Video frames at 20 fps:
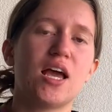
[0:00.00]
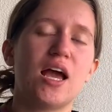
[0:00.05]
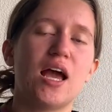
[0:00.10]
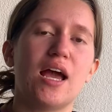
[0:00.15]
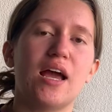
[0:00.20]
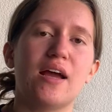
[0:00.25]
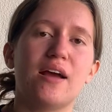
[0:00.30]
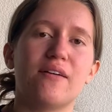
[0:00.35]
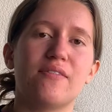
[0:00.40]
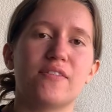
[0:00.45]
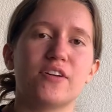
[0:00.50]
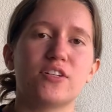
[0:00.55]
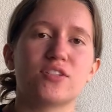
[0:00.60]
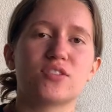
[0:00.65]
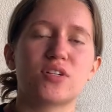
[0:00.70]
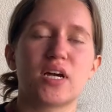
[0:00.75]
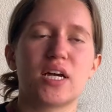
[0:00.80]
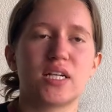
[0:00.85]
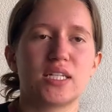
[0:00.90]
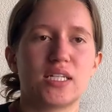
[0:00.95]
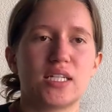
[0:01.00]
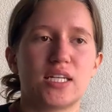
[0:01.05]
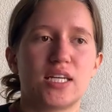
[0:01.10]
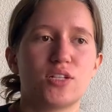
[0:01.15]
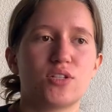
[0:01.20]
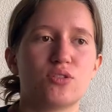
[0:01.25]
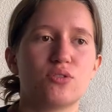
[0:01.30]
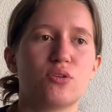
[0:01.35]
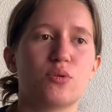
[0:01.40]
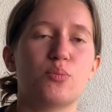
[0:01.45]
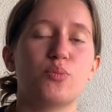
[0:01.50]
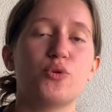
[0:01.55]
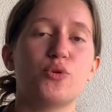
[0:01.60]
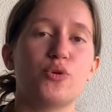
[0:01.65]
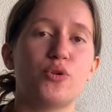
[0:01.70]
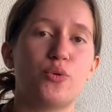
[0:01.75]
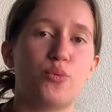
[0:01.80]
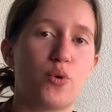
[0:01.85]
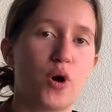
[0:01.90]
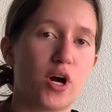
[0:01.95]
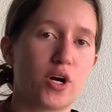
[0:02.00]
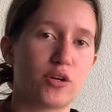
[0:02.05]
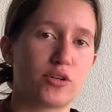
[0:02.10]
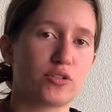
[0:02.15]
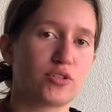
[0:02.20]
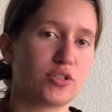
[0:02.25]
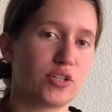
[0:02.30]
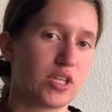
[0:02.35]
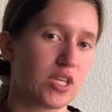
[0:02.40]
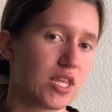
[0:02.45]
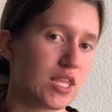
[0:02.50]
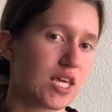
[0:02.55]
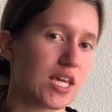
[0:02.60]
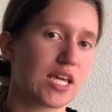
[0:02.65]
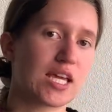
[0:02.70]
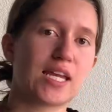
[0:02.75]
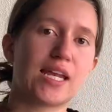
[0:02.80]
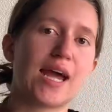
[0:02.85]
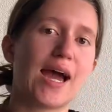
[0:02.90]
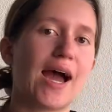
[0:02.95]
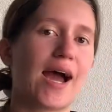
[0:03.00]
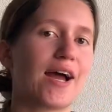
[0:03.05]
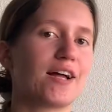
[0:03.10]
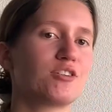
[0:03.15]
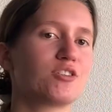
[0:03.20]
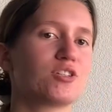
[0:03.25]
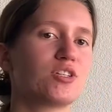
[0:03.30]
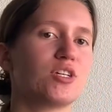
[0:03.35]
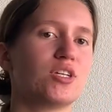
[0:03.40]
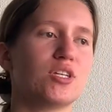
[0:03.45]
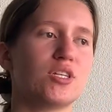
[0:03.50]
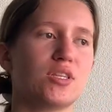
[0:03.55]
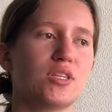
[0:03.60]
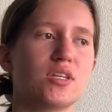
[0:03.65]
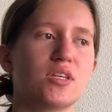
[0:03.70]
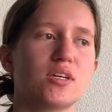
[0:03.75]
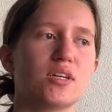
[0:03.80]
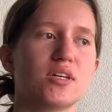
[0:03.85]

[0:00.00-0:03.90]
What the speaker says: and they're trying to get to a pool of water so that they can hatch in